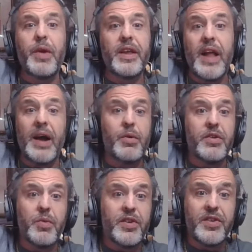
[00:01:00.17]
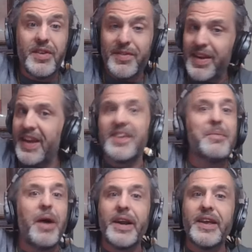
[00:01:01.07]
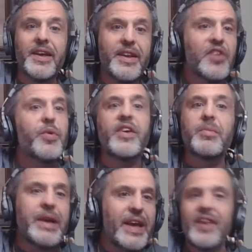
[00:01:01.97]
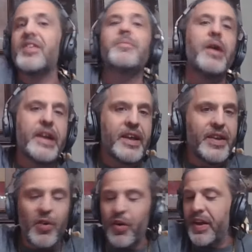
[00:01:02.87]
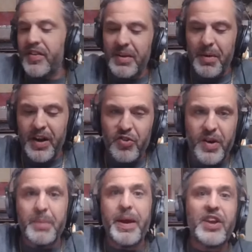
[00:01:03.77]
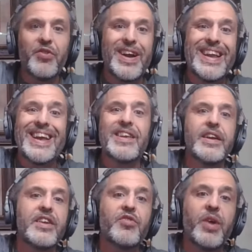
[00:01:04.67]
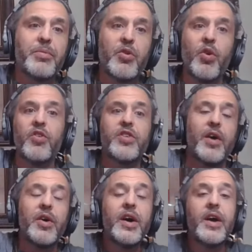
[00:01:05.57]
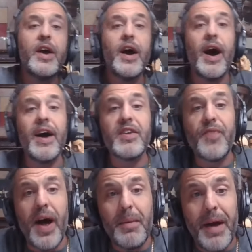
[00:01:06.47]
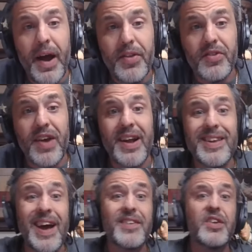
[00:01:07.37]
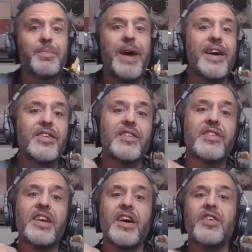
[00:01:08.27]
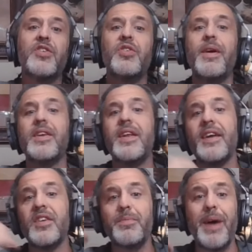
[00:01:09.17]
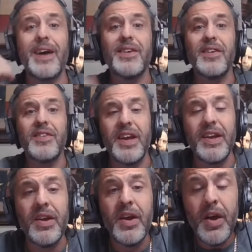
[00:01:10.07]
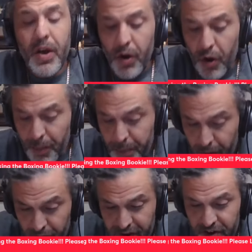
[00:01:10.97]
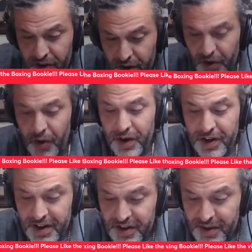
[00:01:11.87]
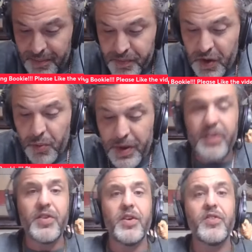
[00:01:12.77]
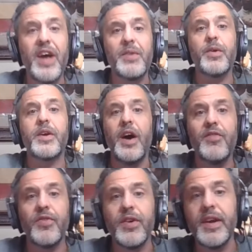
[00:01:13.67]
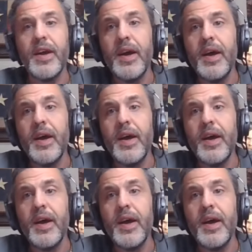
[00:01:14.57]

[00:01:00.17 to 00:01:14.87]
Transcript: week's lock was was easy money. This week's will be easy money. They're all easy money. Join the Patreon. Link is in the description. Also, uh, follow my other channel, Texas Boxing Scene on YouTube. That's Texas Boxing Scene. All proceeds go to autism research and recovery.